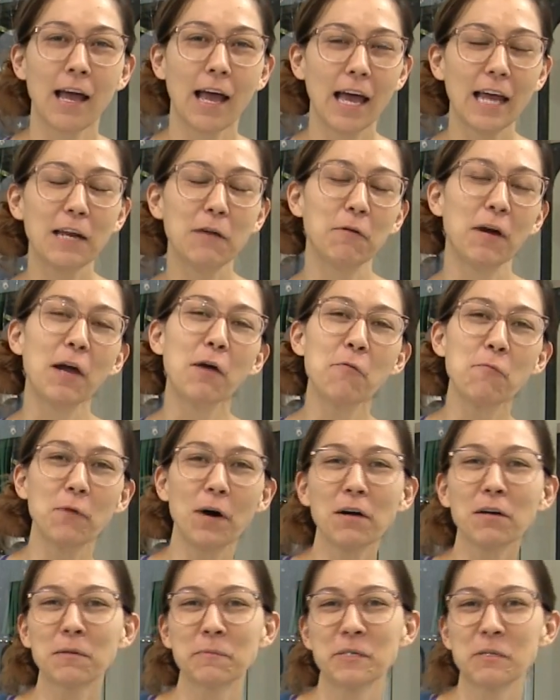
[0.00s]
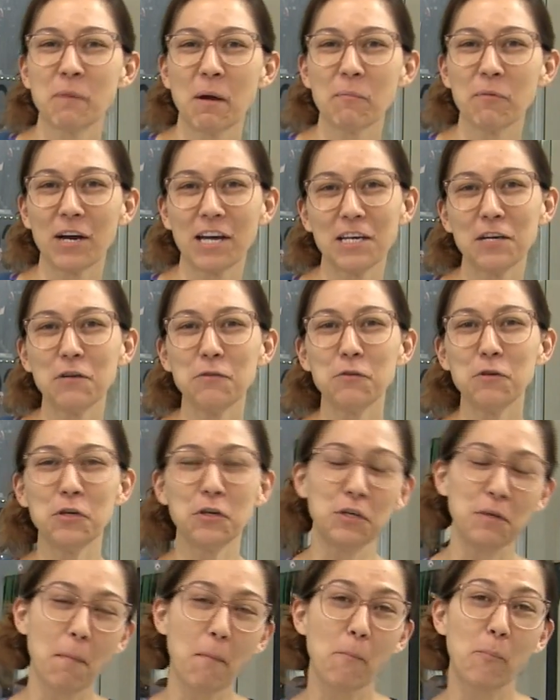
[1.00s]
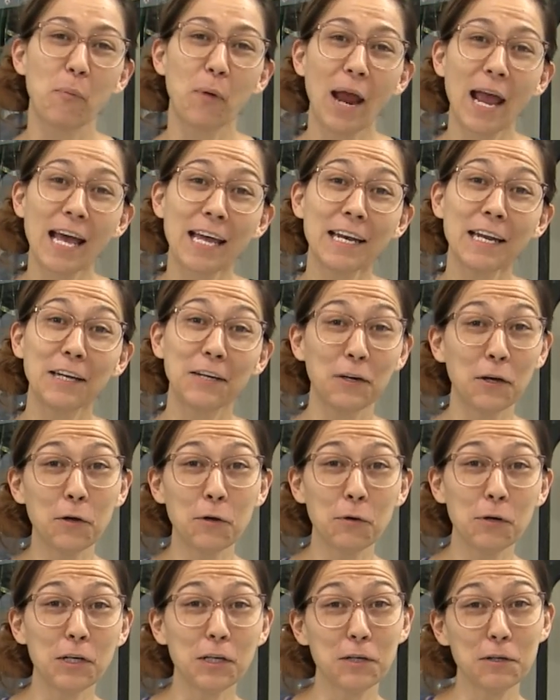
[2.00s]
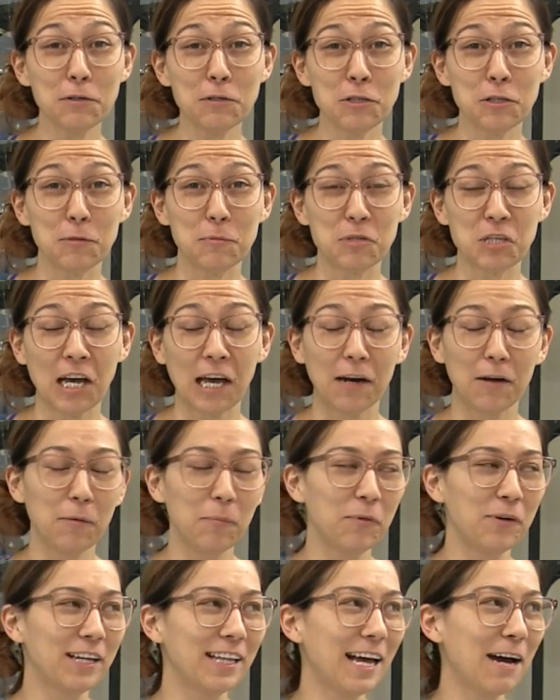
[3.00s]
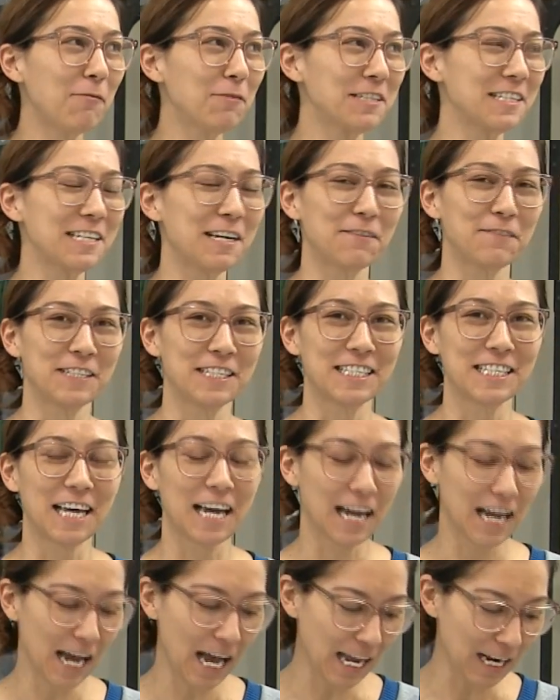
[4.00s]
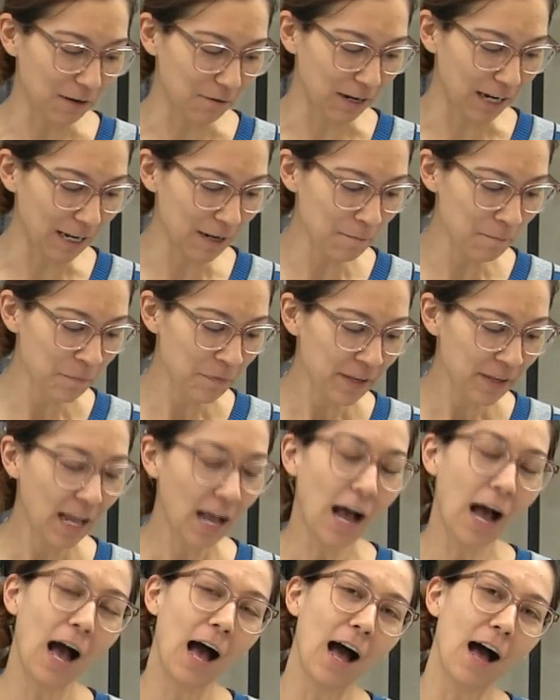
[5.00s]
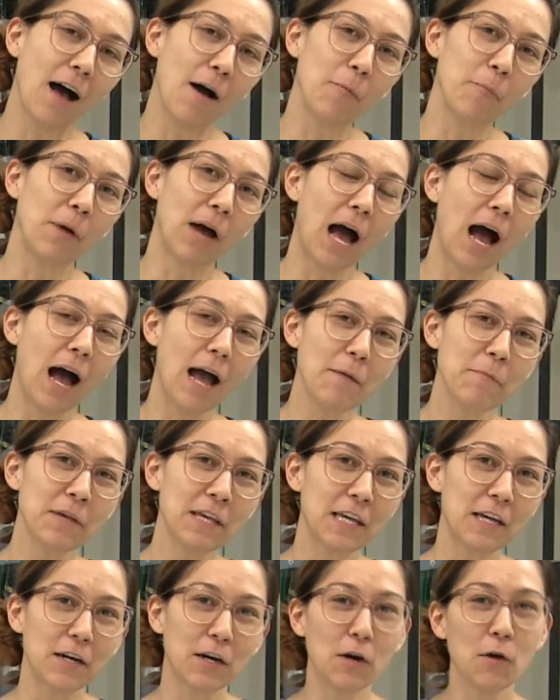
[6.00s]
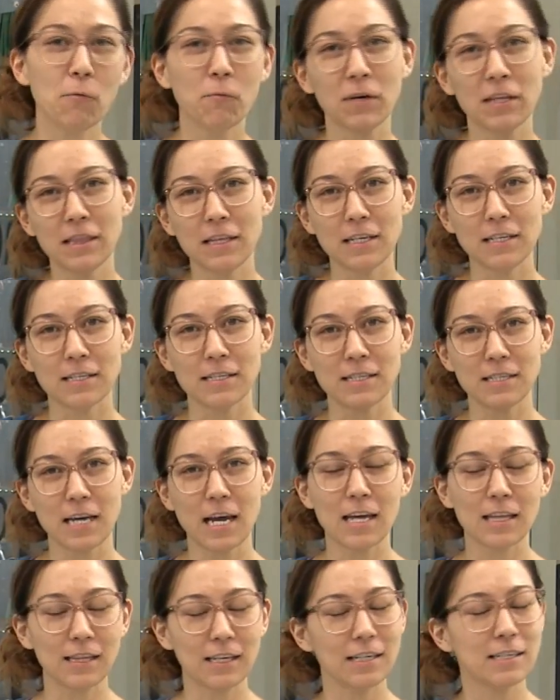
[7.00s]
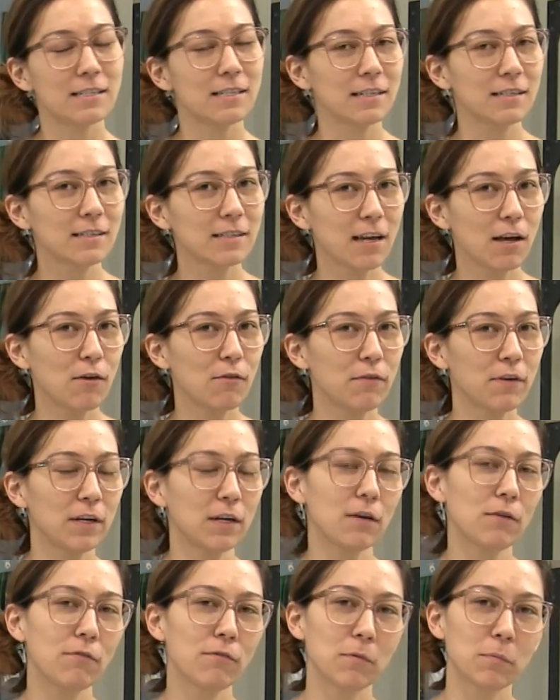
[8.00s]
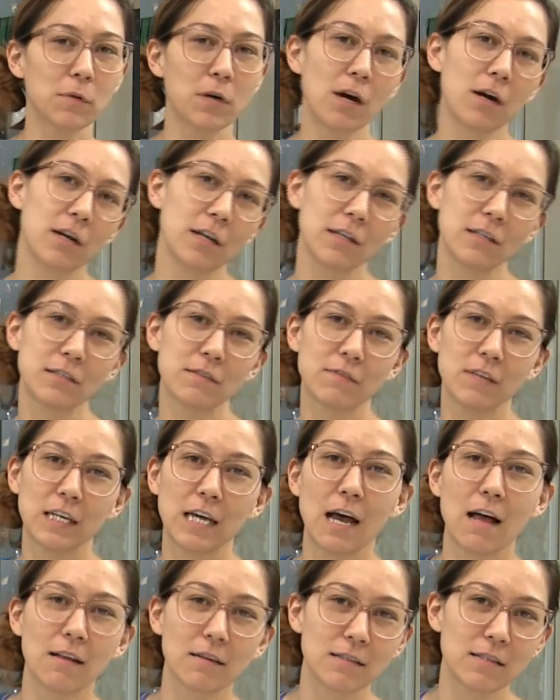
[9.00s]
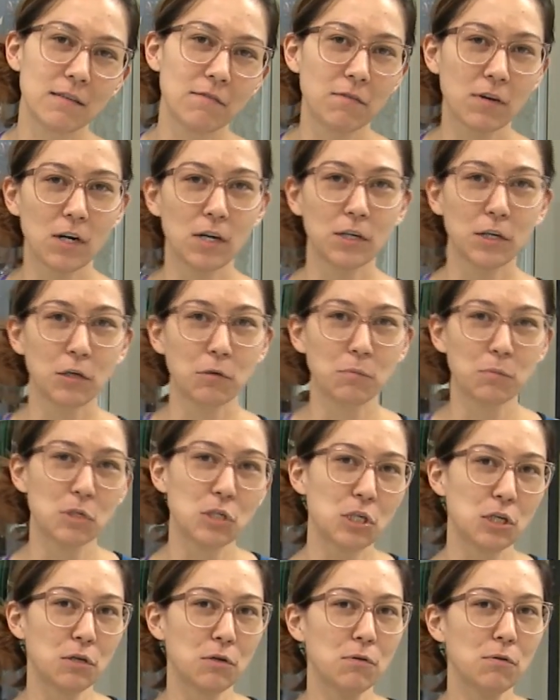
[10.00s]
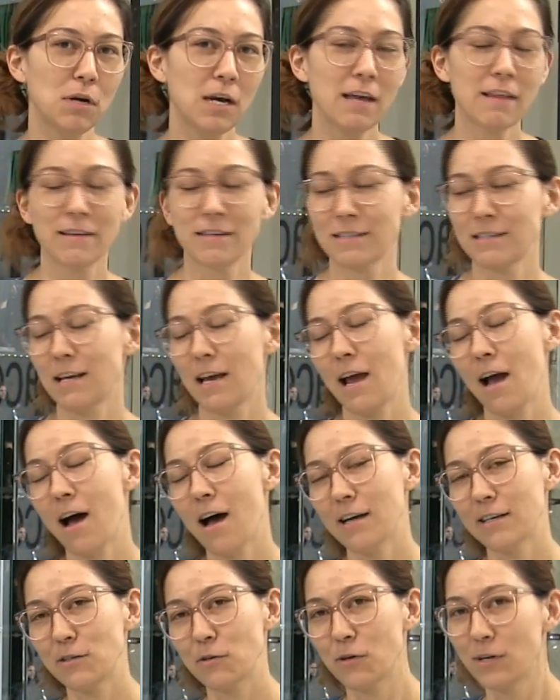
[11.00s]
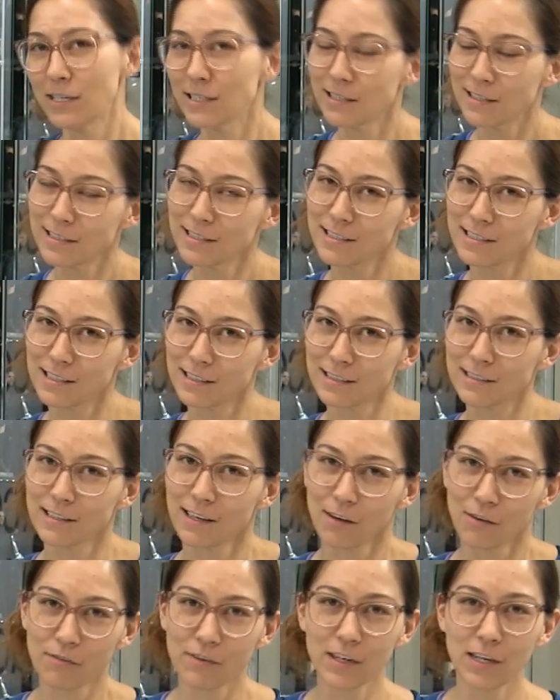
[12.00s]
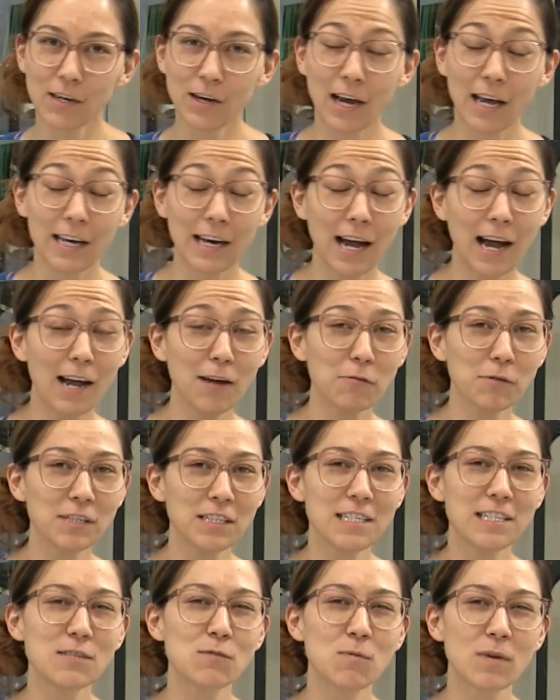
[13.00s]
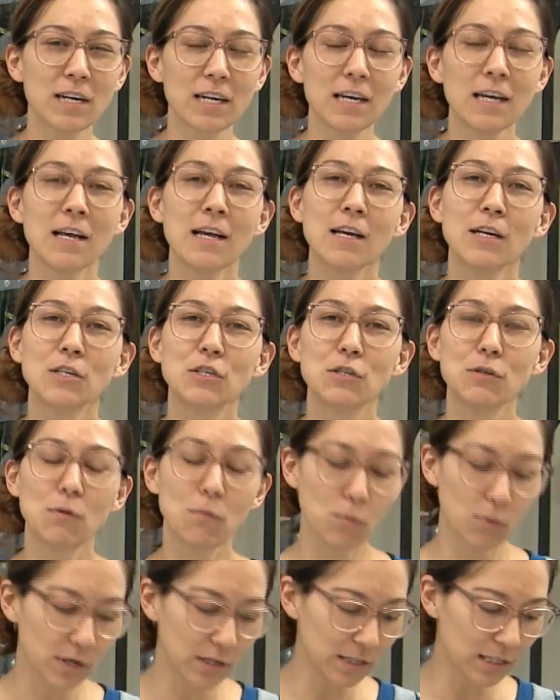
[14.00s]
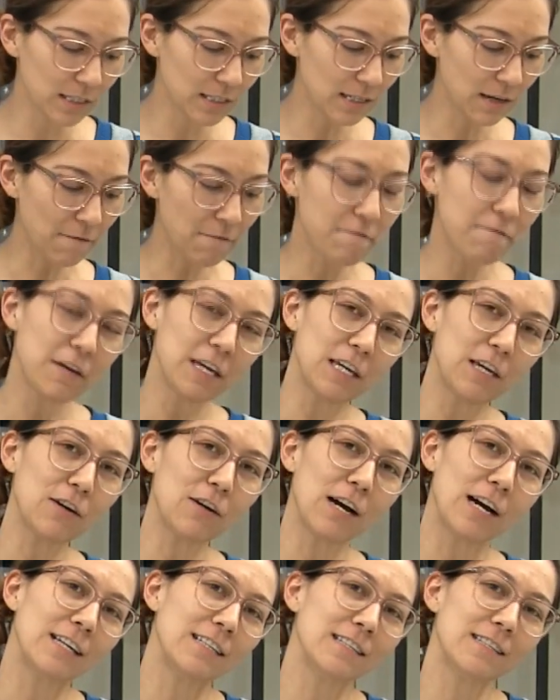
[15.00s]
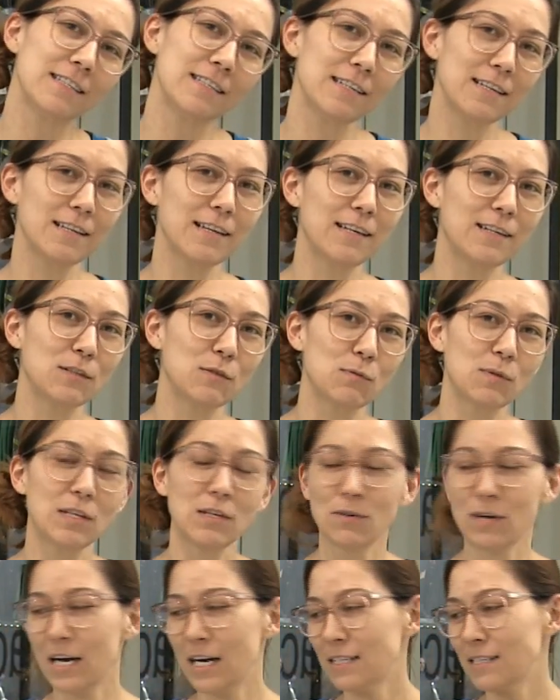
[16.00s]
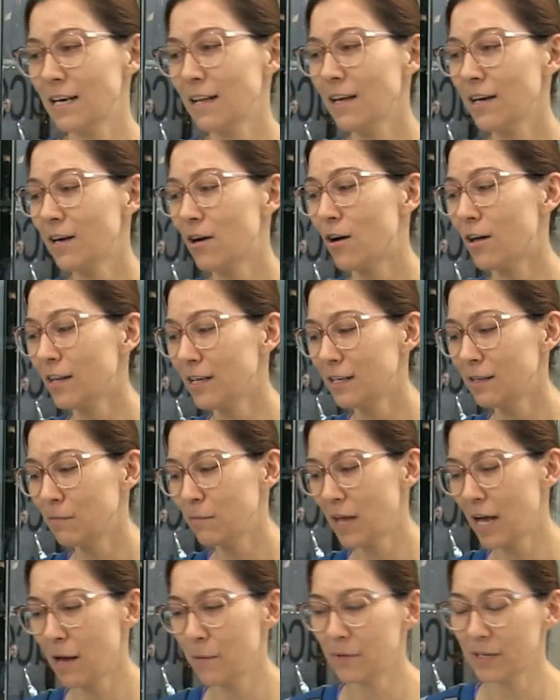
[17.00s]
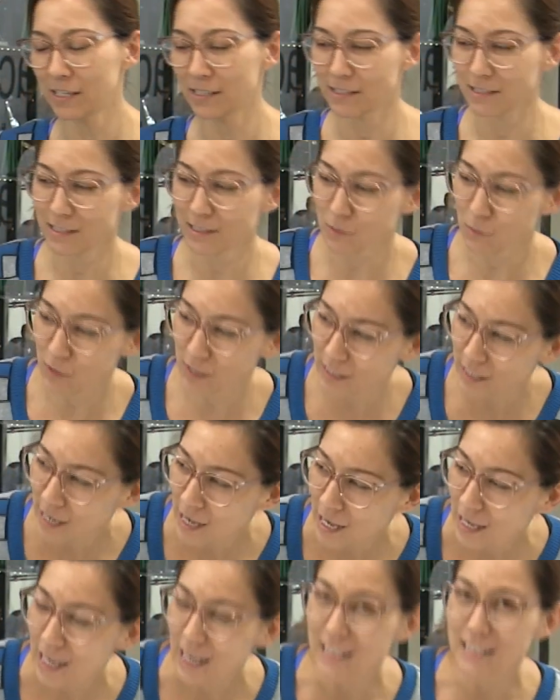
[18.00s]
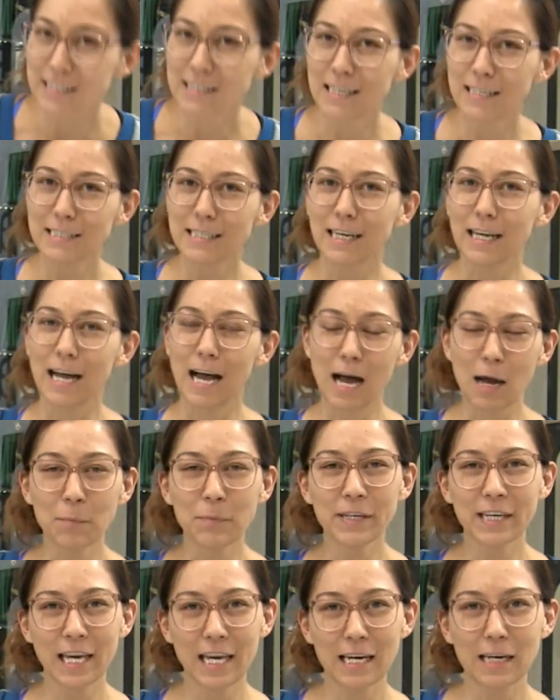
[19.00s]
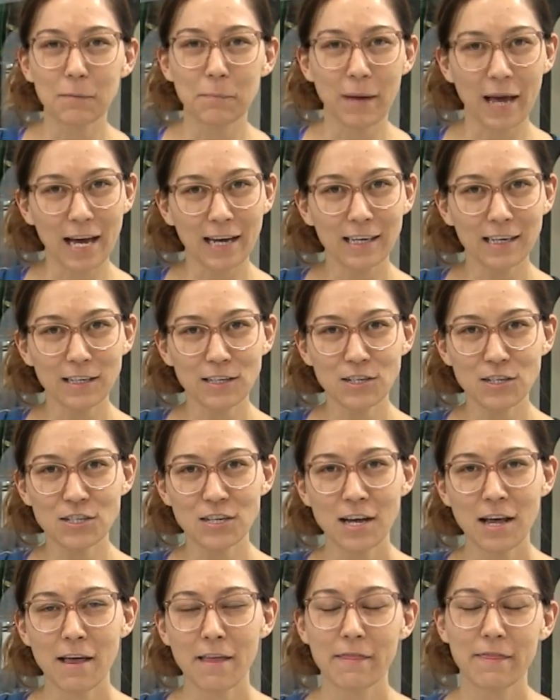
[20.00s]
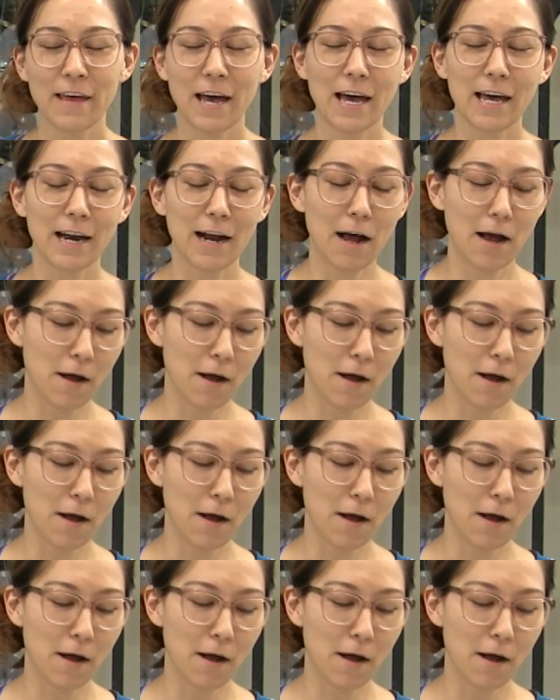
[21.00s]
Anyway, welcome to my brand new YouTube channel. Boy, that was tough to say. Anyway, I'm here with the Stanley 6-scale figure from Guardians of the Galaxy Volume 2. This is a Hot Toys 6-scale figure, and I really just want to do one of these figure unsealings with you guys. I like calling them that because this one has such a complicated package that